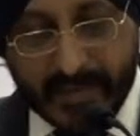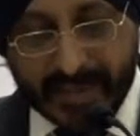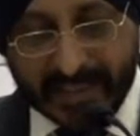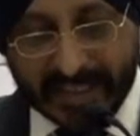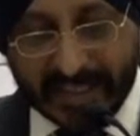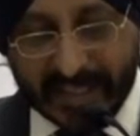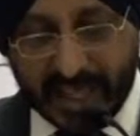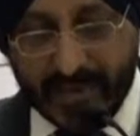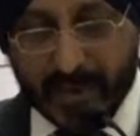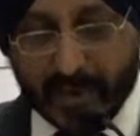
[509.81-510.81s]
Mr.
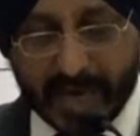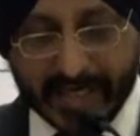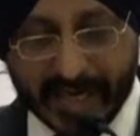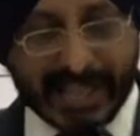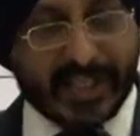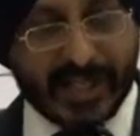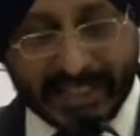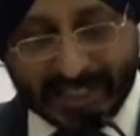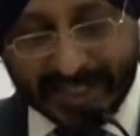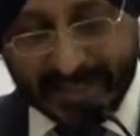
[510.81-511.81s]
Sandeep Arora, Director
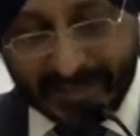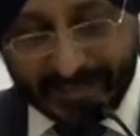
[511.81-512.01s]
Intel,